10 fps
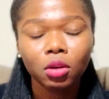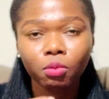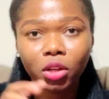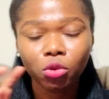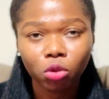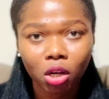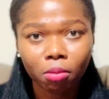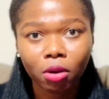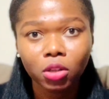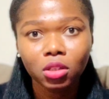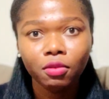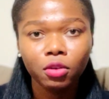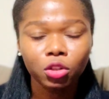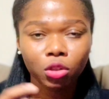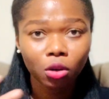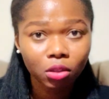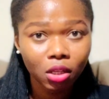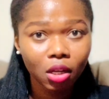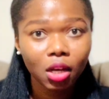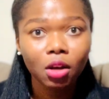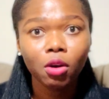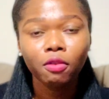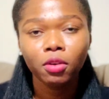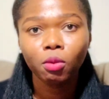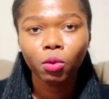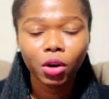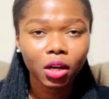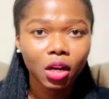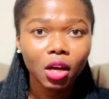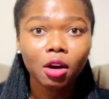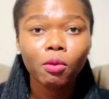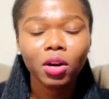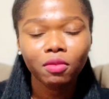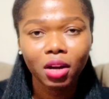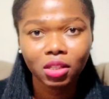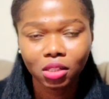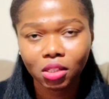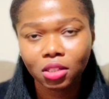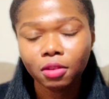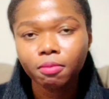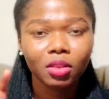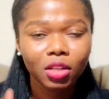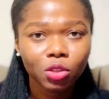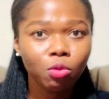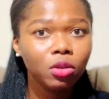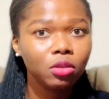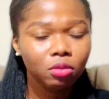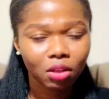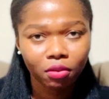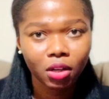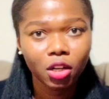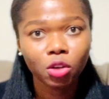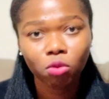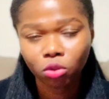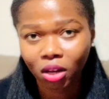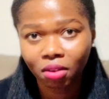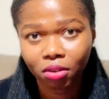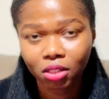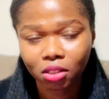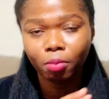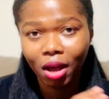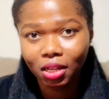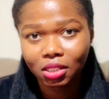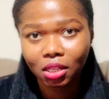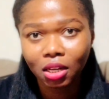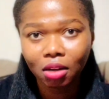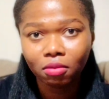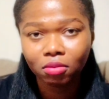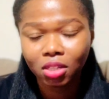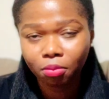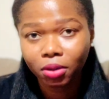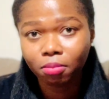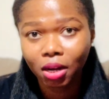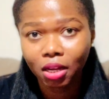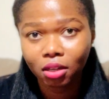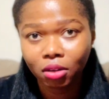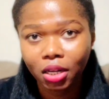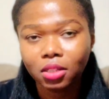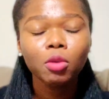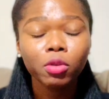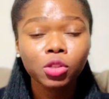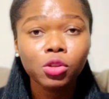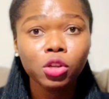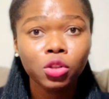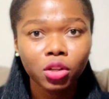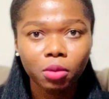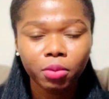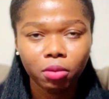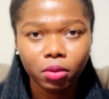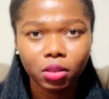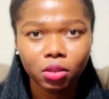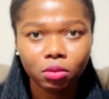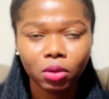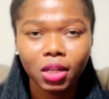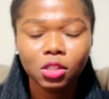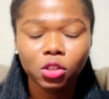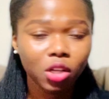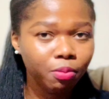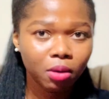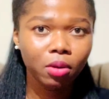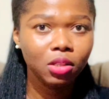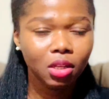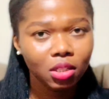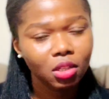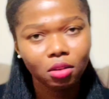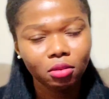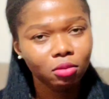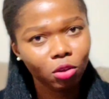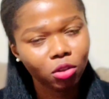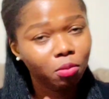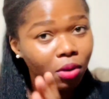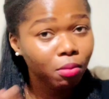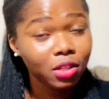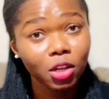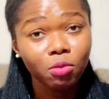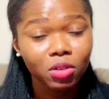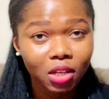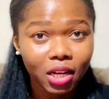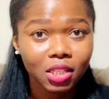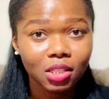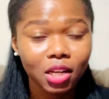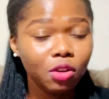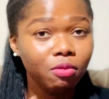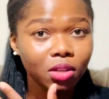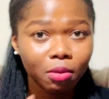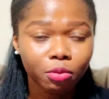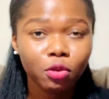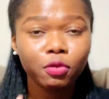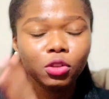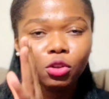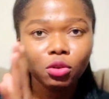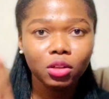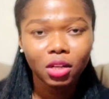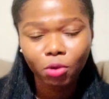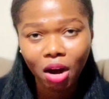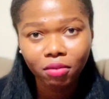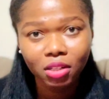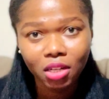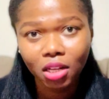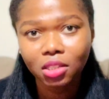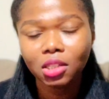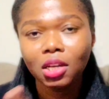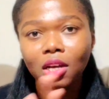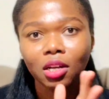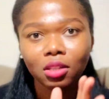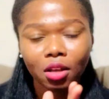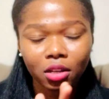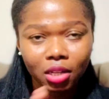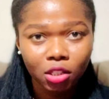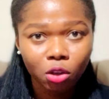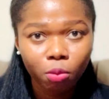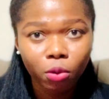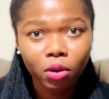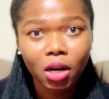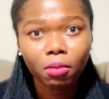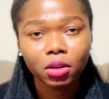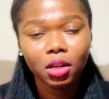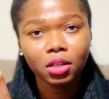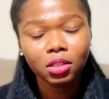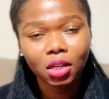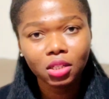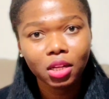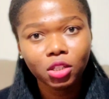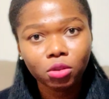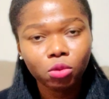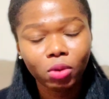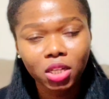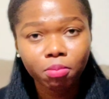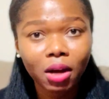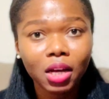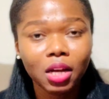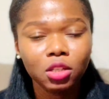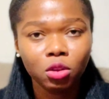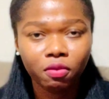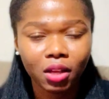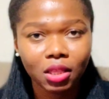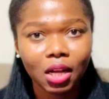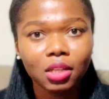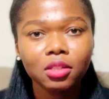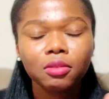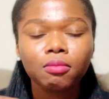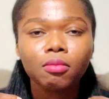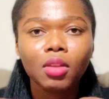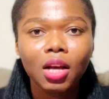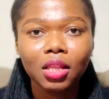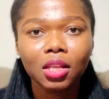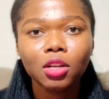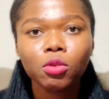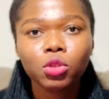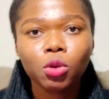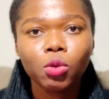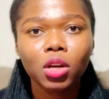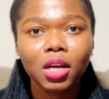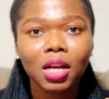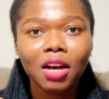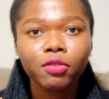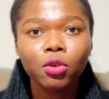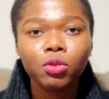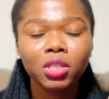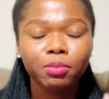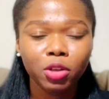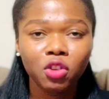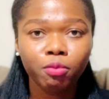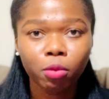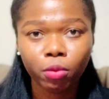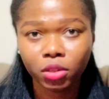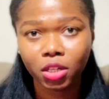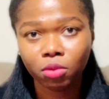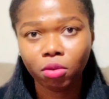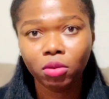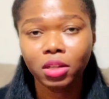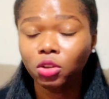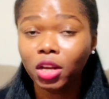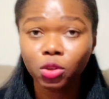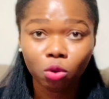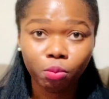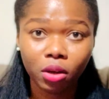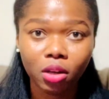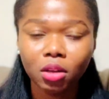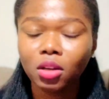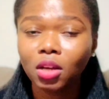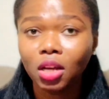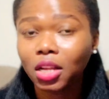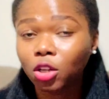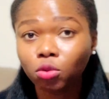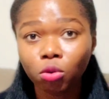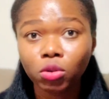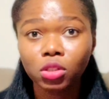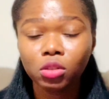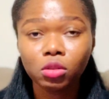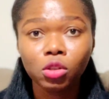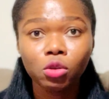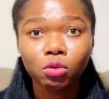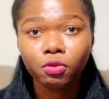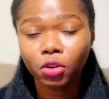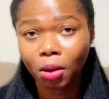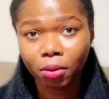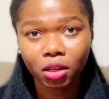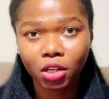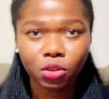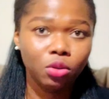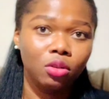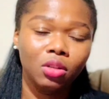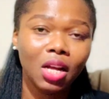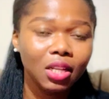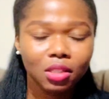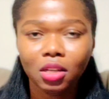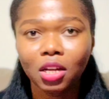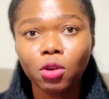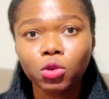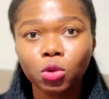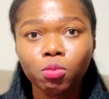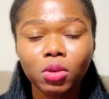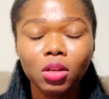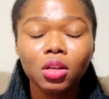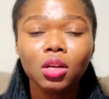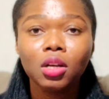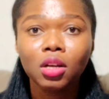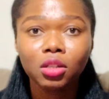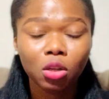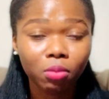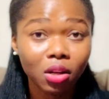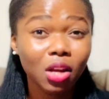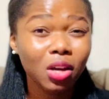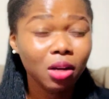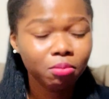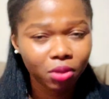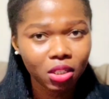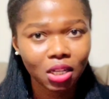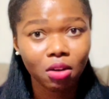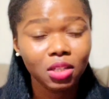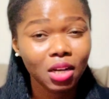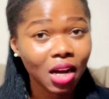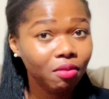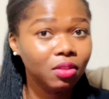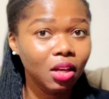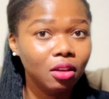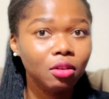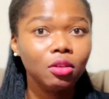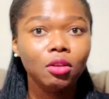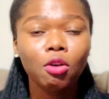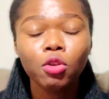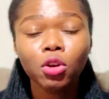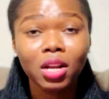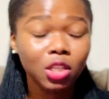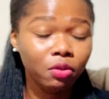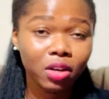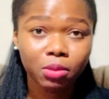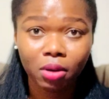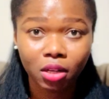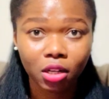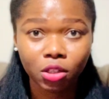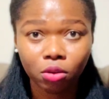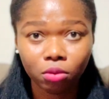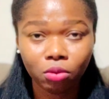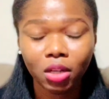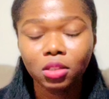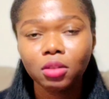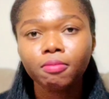where to talk about if you're studying or if you're working or whatever it is. This one, definitely you want to have it packed in a separate bag, right? Number two is your study permit, right? The study permit is the permit that you would get that you've been approved. They'll have the date that you're starting your program and then the date that it will expire and stuff like that. And then also you can have your statement of purpose as well. That's your SOP that you wrote, for your application. That can also be something that you can print out and have there, or your letter of explanation, right?